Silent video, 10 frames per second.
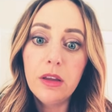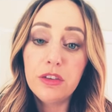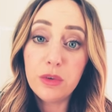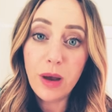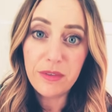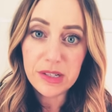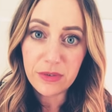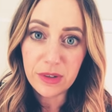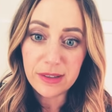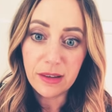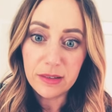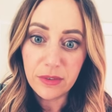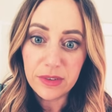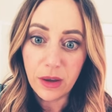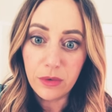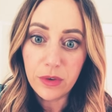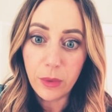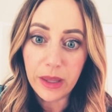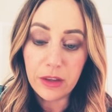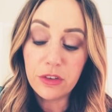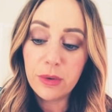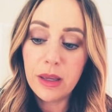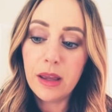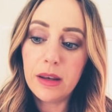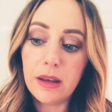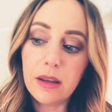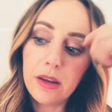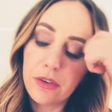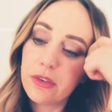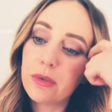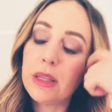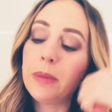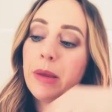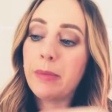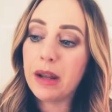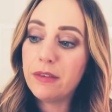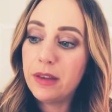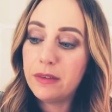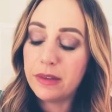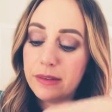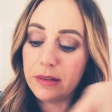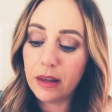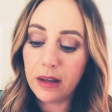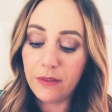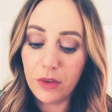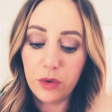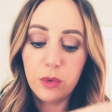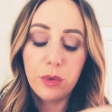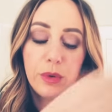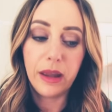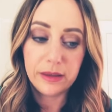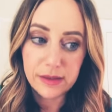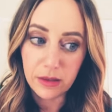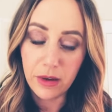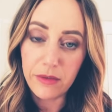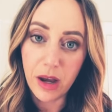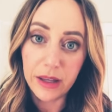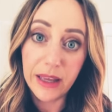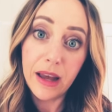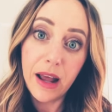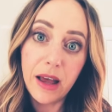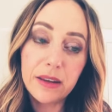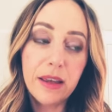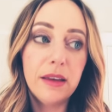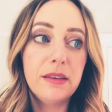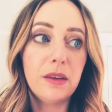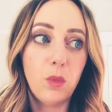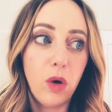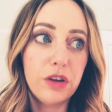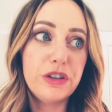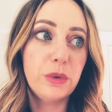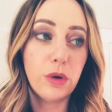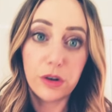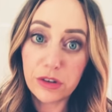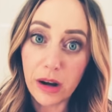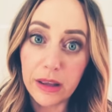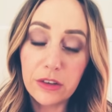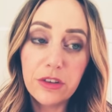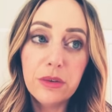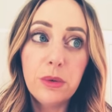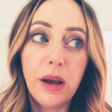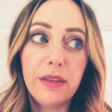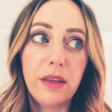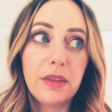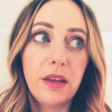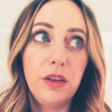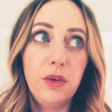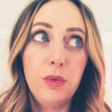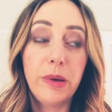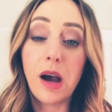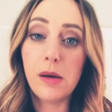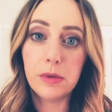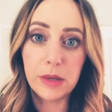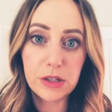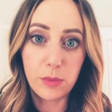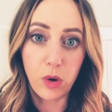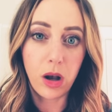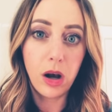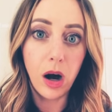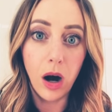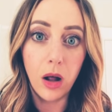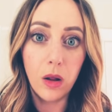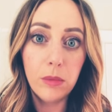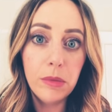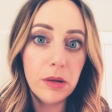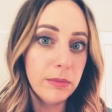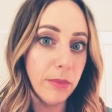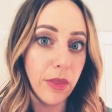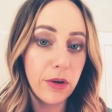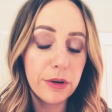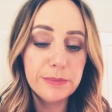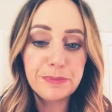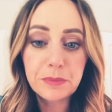do have a different sense of self going into it. And here's the really big benefit. If this is any of you who like still have not yet had kids and want to or are trying to, I think that you become a much more calm mother,